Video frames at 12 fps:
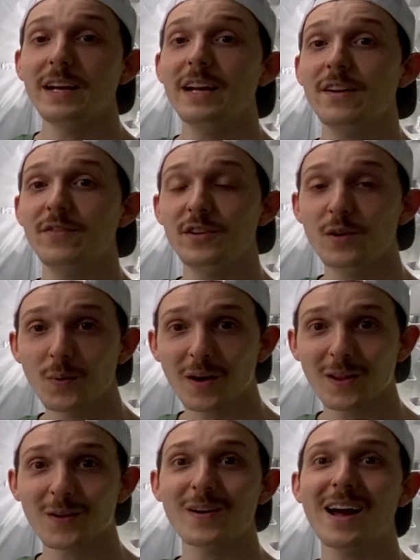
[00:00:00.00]
If you want to
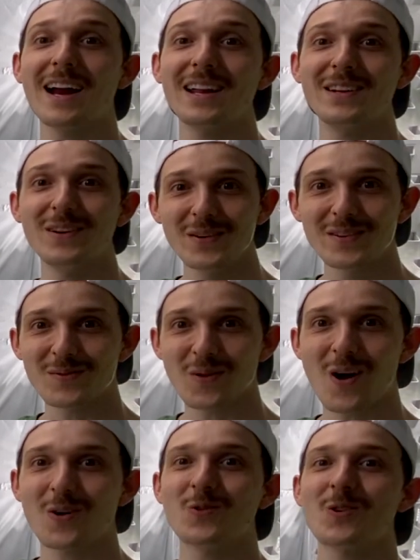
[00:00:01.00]
learn how to use
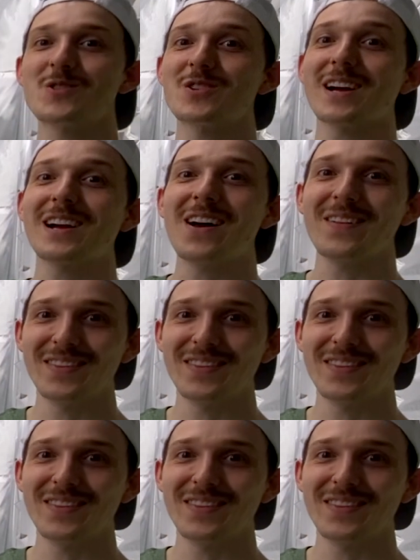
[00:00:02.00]
Rockwool, check out